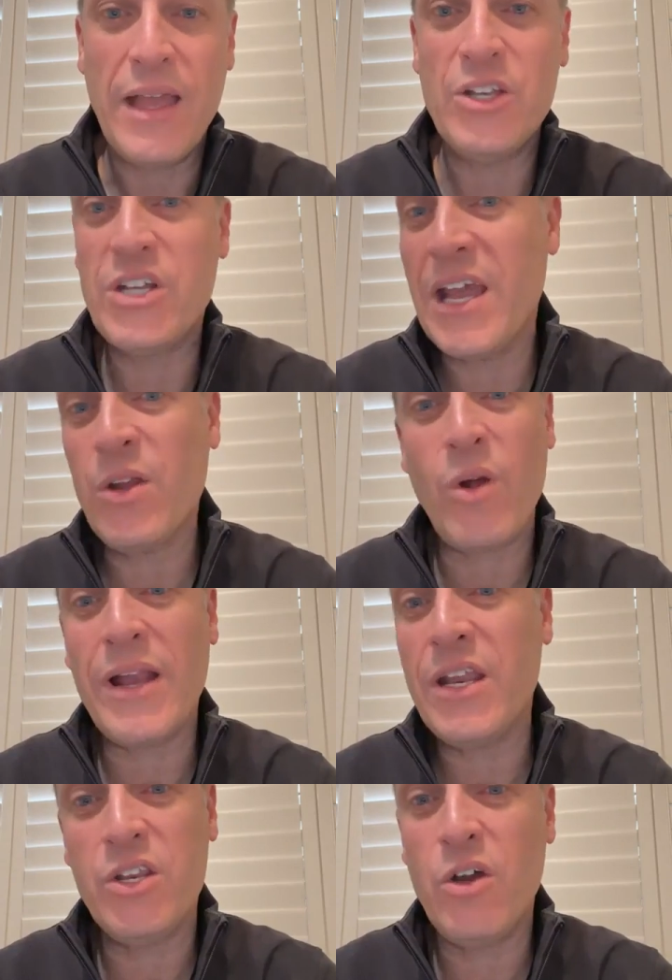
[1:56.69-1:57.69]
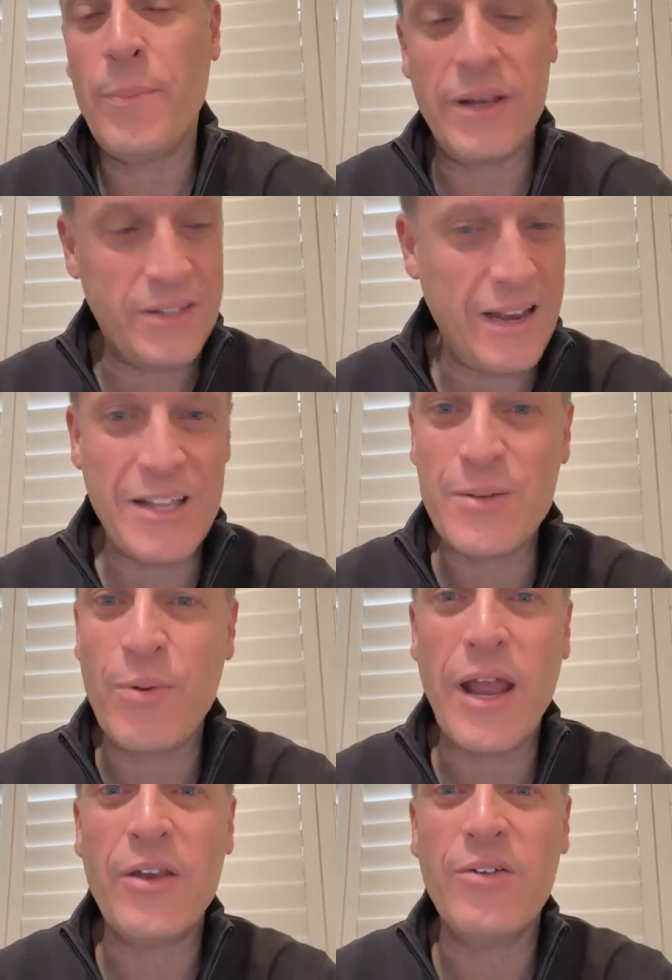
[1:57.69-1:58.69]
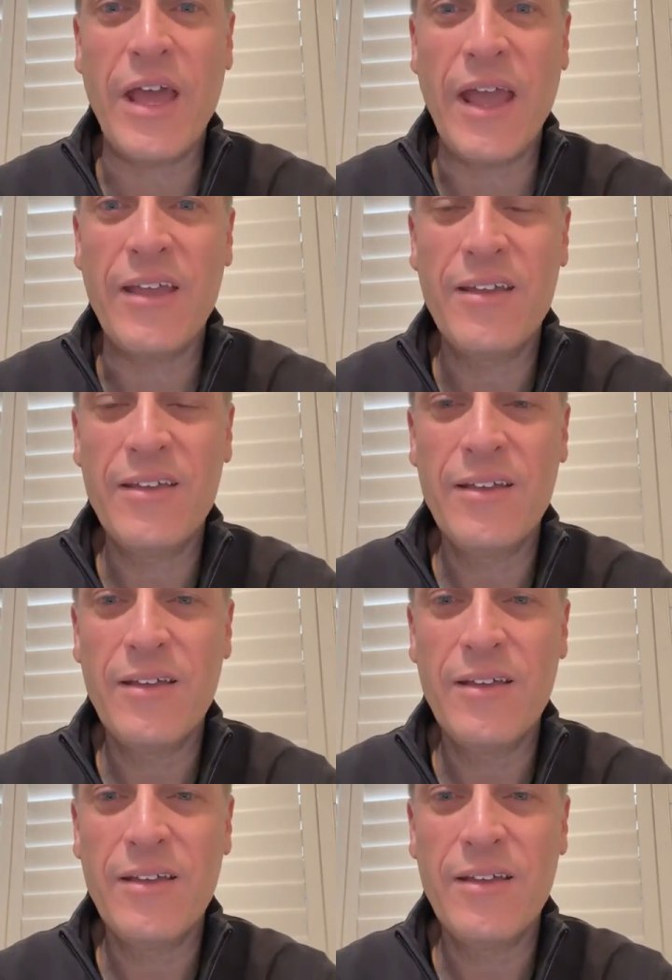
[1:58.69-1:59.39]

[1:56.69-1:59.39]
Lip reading: In January, I didn't do it, but today's a brand new day.